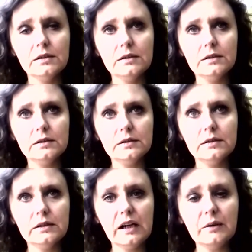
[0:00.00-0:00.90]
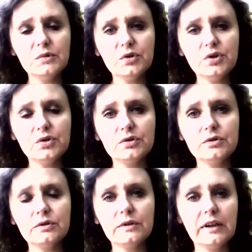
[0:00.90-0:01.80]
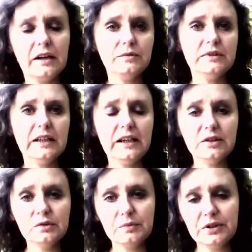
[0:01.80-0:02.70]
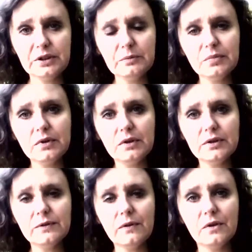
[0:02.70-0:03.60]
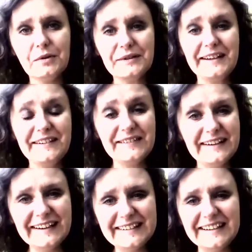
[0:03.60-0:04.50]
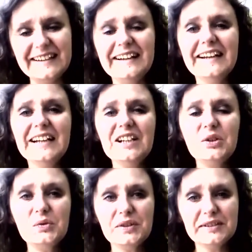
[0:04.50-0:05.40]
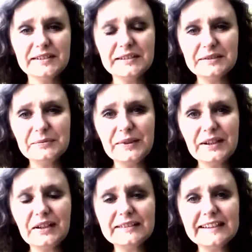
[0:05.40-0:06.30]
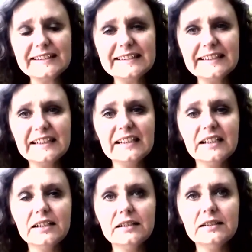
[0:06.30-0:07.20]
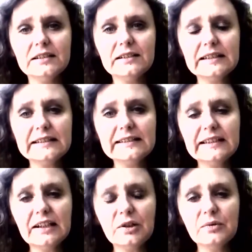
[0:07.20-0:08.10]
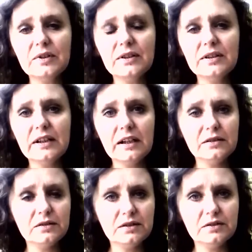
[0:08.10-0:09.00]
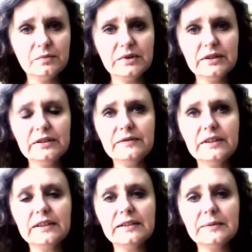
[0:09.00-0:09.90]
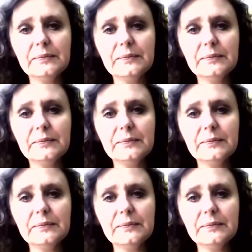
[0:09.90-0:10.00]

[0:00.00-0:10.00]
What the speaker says: I'm not sure I would like to be employed for whatever other reasons, to be honest. Right now, I used to believe that